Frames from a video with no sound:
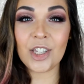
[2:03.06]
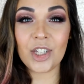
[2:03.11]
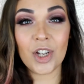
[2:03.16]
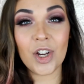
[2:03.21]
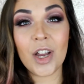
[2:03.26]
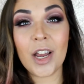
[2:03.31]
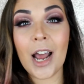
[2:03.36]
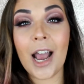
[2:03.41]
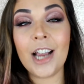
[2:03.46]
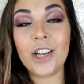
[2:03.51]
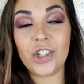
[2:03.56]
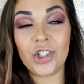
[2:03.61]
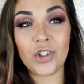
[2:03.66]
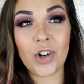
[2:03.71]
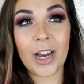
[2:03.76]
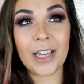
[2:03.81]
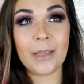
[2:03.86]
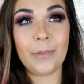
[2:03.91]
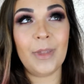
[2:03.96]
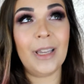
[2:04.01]
is good, I should
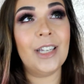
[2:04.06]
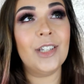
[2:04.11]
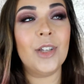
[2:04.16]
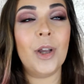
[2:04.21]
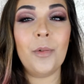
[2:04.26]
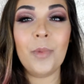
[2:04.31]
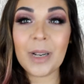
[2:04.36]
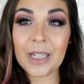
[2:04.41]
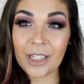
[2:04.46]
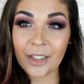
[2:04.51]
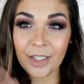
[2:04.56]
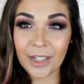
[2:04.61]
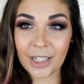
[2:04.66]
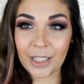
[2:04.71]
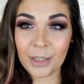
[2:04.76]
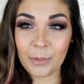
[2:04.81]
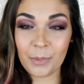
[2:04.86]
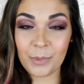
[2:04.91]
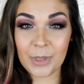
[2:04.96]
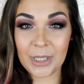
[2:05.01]
try something. So I went to look
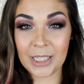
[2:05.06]
at,